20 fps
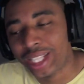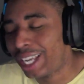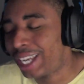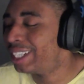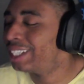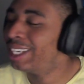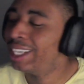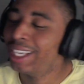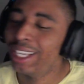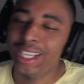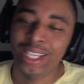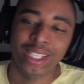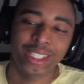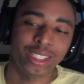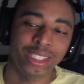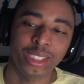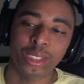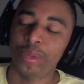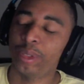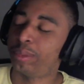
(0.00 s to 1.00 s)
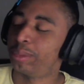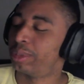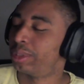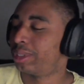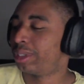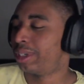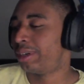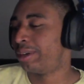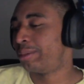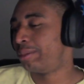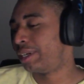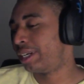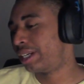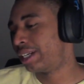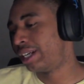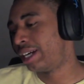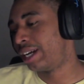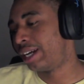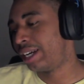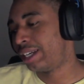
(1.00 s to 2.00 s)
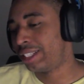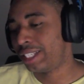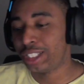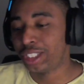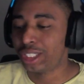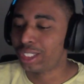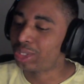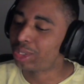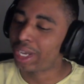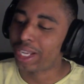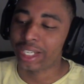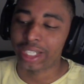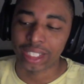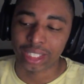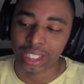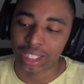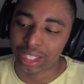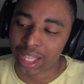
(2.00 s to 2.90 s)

Like these people, oh my God, they just trying to get the